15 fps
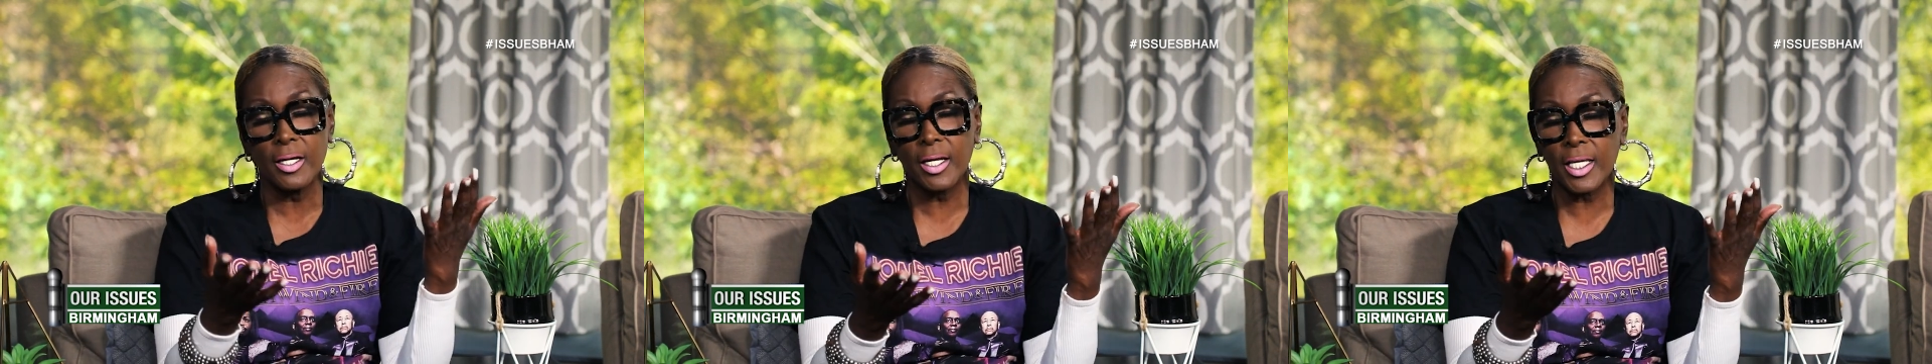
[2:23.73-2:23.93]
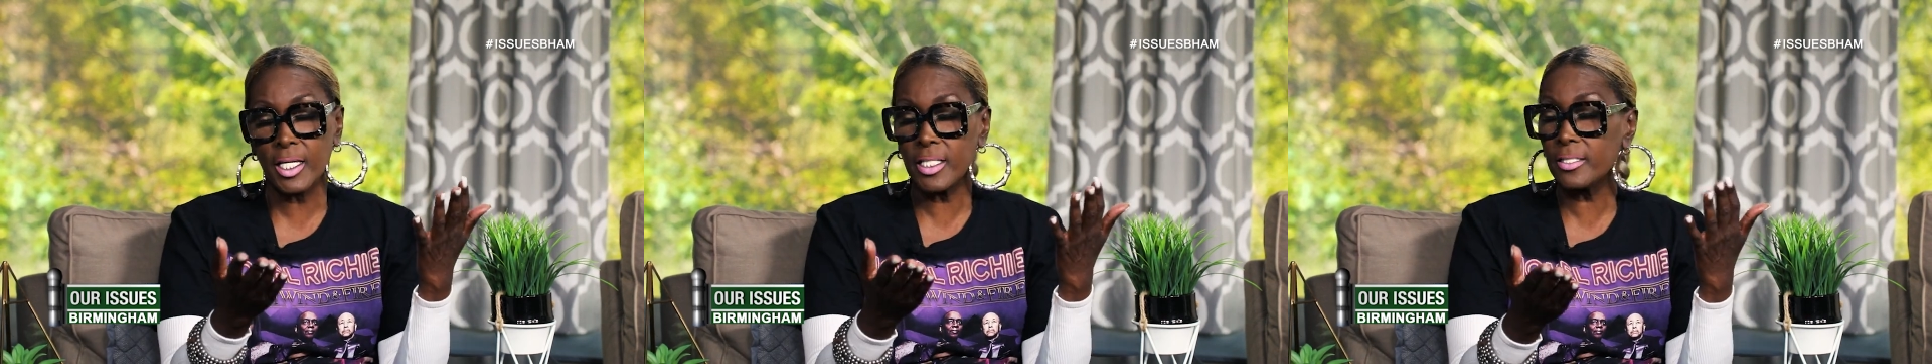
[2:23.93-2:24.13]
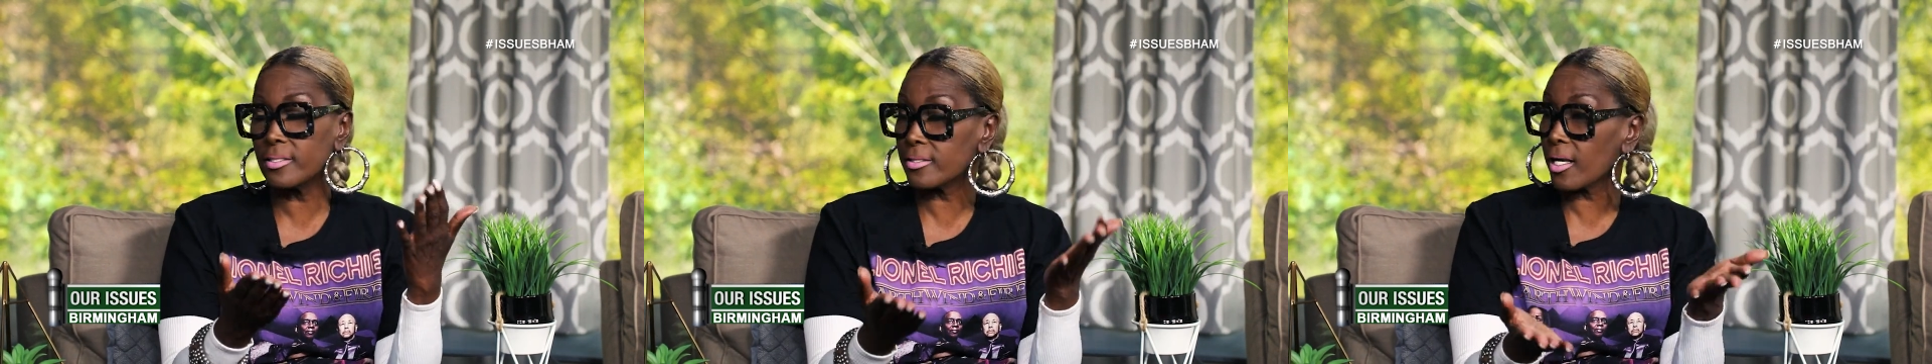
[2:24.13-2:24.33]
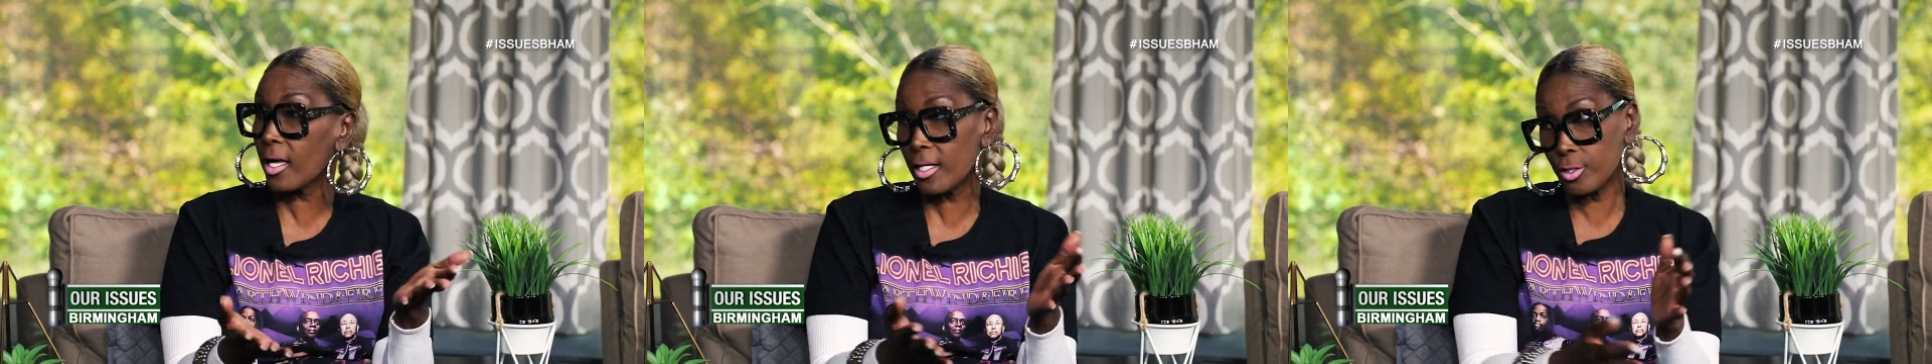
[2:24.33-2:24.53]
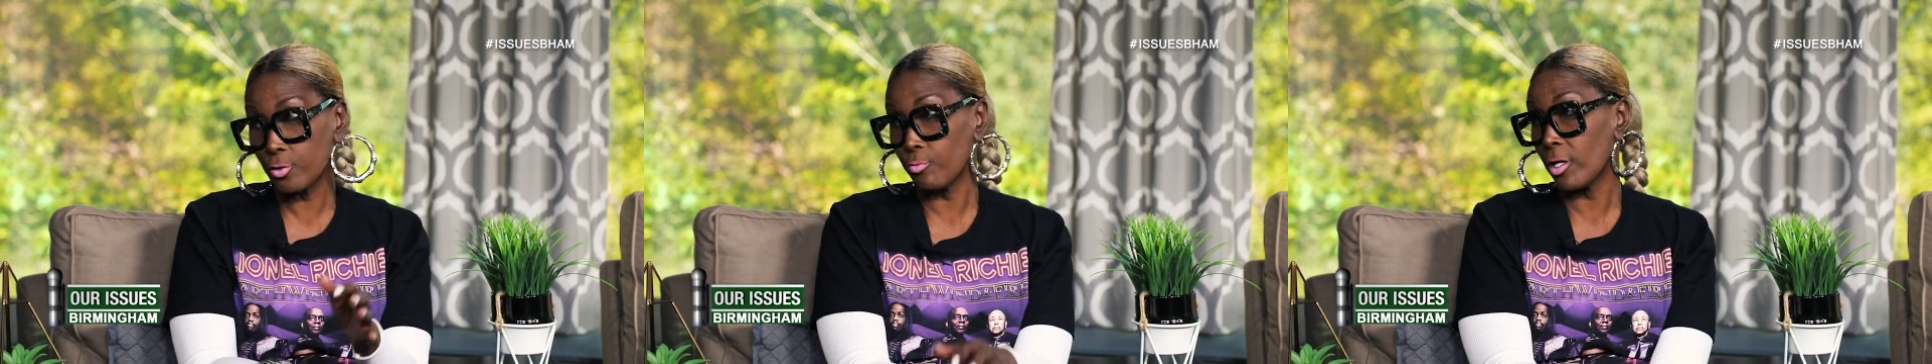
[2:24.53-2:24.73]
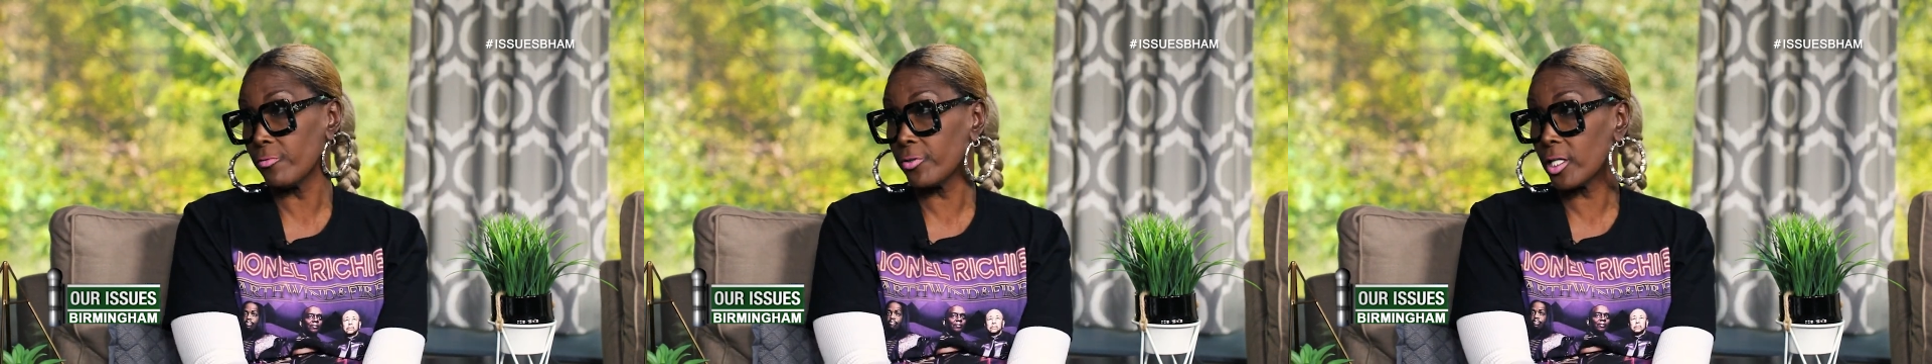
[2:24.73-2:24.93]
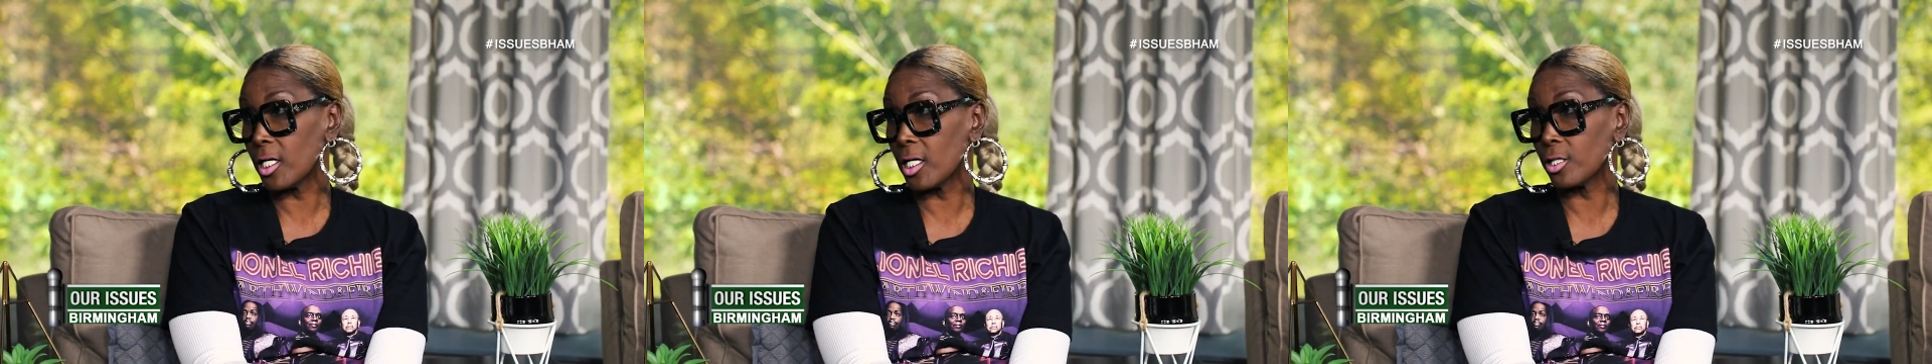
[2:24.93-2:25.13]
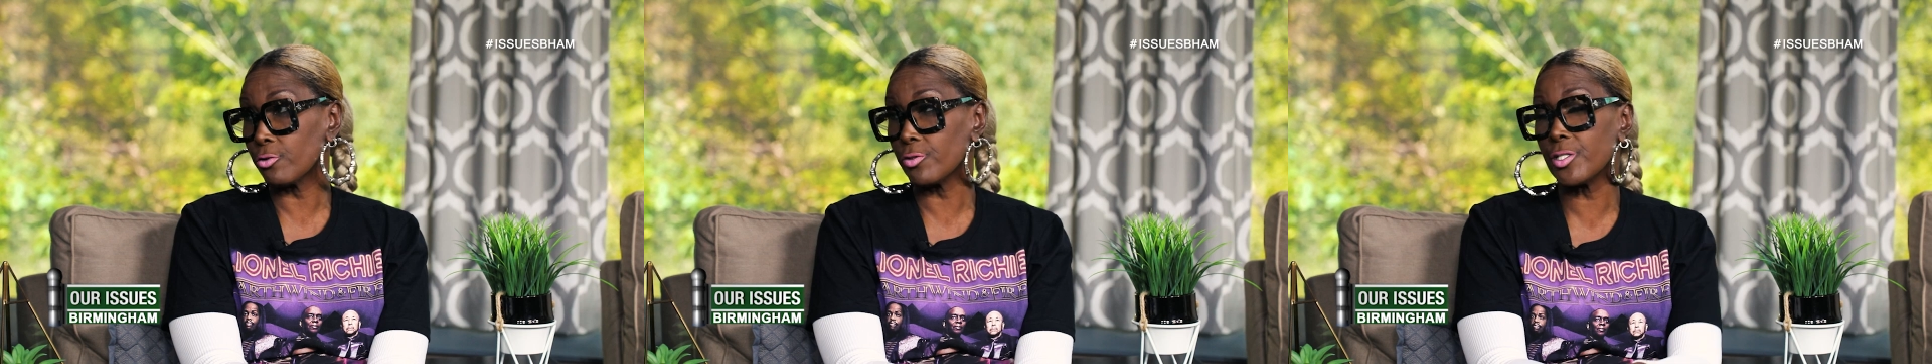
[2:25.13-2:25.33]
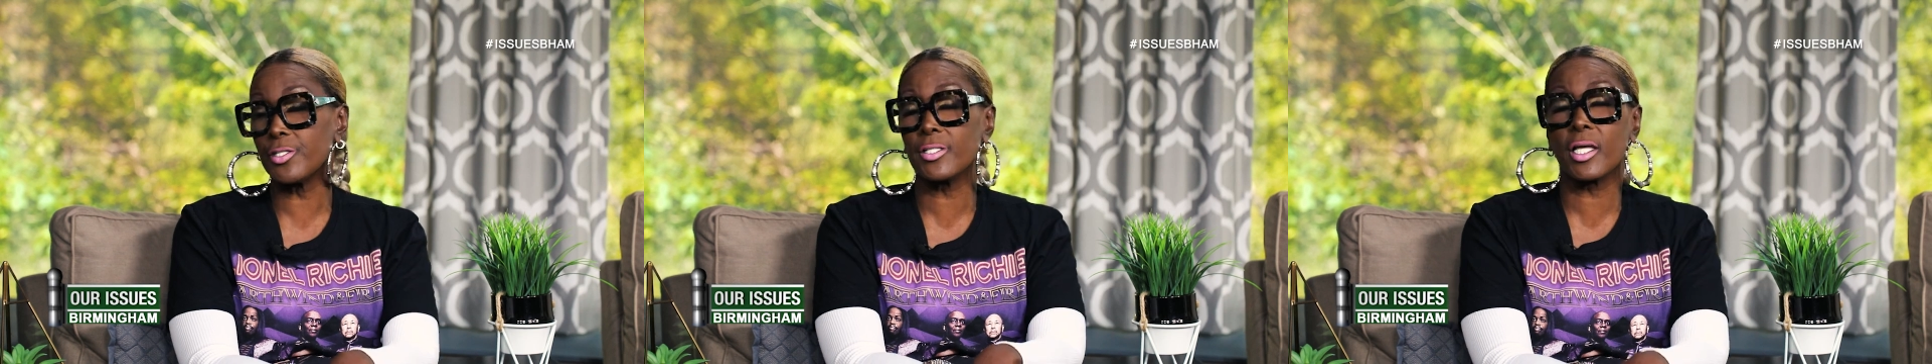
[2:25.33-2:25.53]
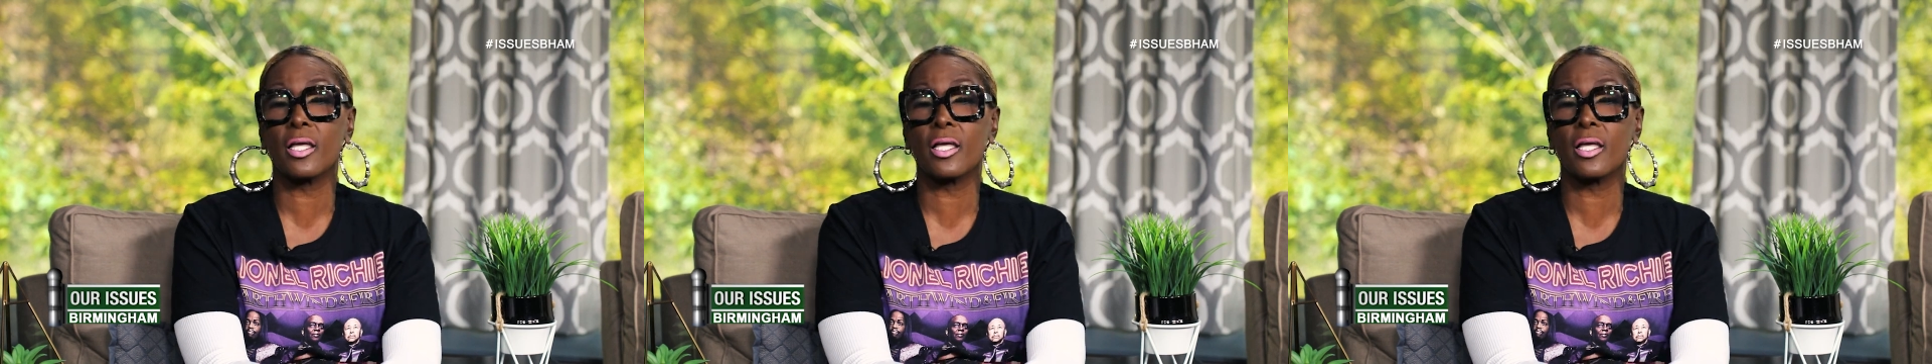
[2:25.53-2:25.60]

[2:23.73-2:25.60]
he decided to run for Congress,